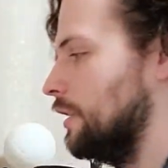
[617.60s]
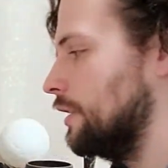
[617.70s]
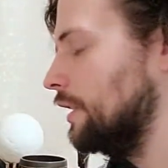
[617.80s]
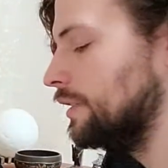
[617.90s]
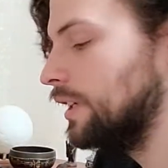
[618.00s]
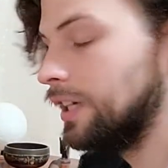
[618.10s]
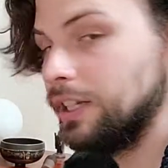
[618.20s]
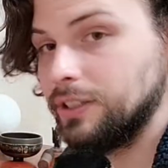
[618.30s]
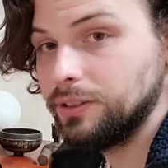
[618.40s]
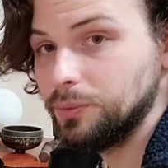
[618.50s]
this I
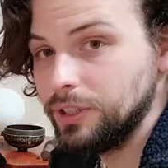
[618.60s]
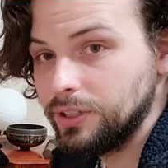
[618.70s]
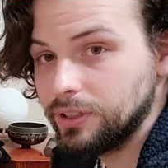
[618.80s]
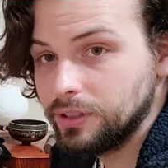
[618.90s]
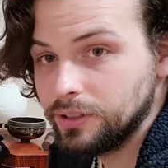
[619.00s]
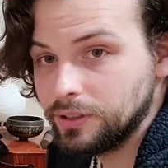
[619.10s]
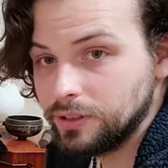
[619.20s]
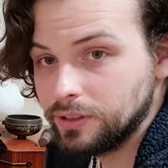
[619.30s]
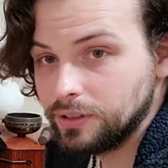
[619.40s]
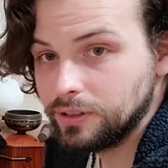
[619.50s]
got this week.
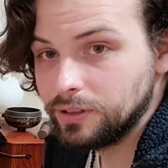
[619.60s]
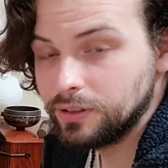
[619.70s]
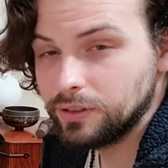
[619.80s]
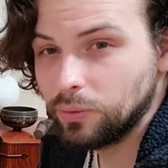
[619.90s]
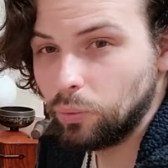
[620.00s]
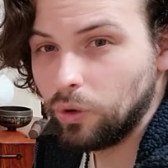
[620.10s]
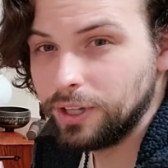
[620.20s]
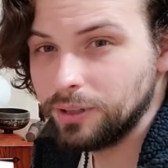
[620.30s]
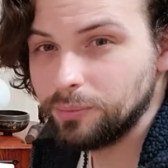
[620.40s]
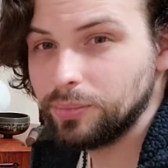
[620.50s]
It's
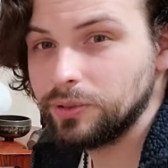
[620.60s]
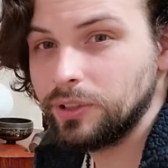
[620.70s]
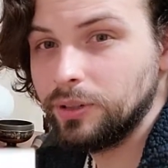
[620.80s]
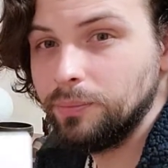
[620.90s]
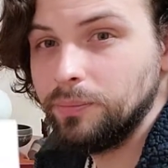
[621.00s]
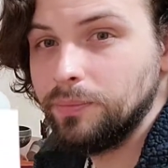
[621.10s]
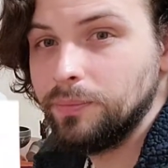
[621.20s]
white plum.